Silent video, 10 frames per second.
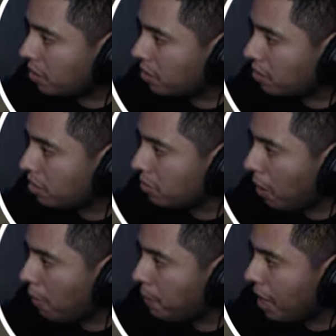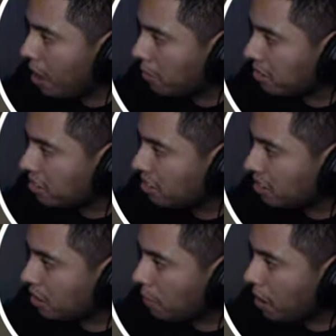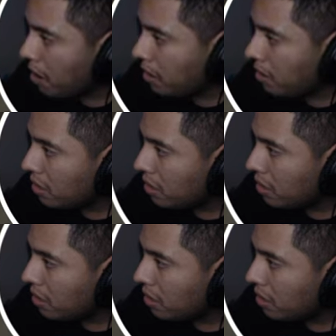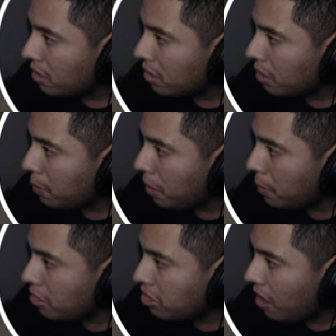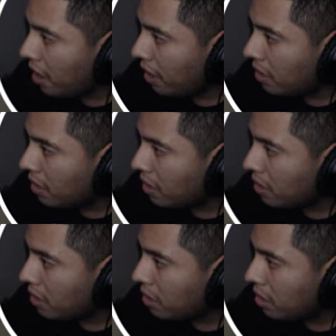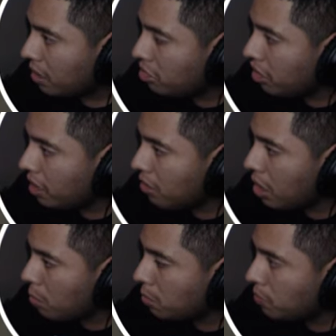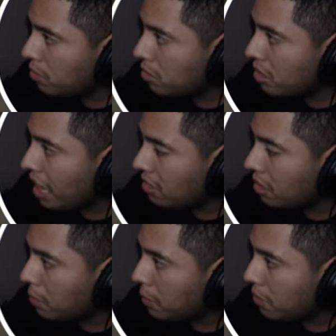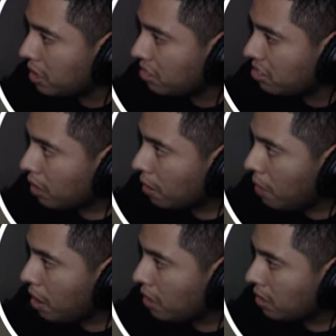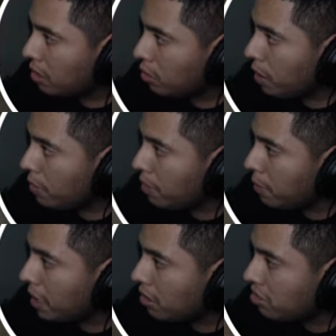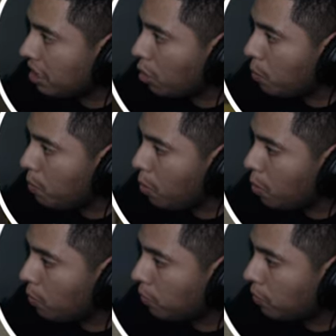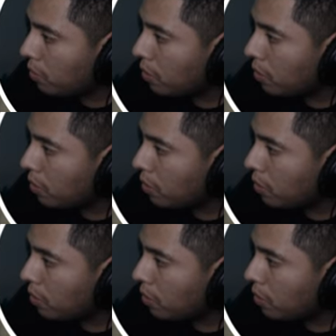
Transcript: Just pop out. Come on. Give me your best shot. And Chica, don't tag team me, please. Come on. You haven't even made a single move.